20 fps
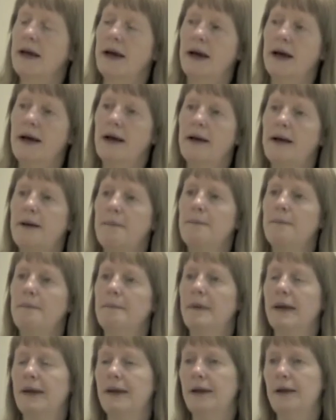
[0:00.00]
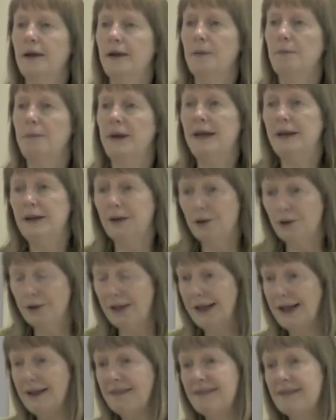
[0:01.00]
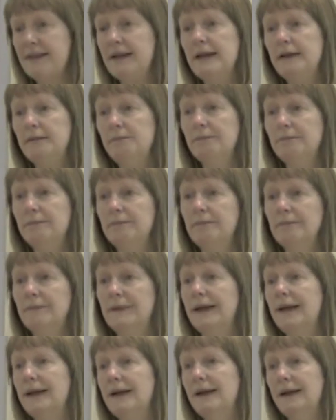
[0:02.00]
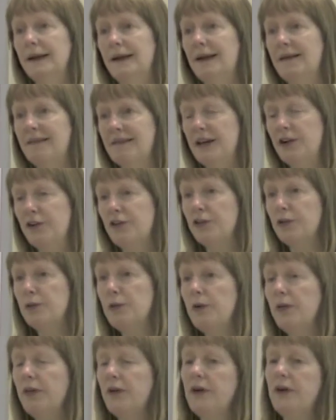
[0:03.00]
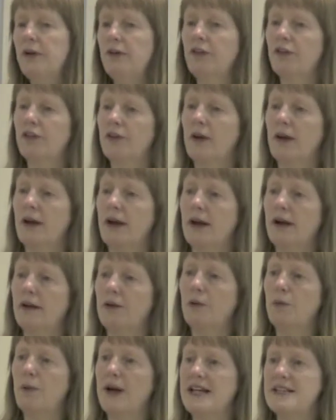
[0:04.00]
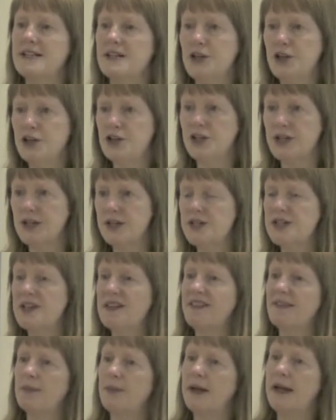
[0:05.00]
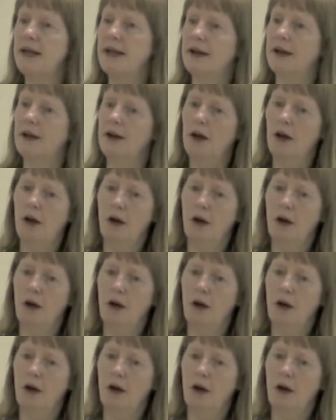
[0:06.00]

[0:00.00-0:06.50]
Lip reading: being a good listener and listening to others and waiting your turn to speak.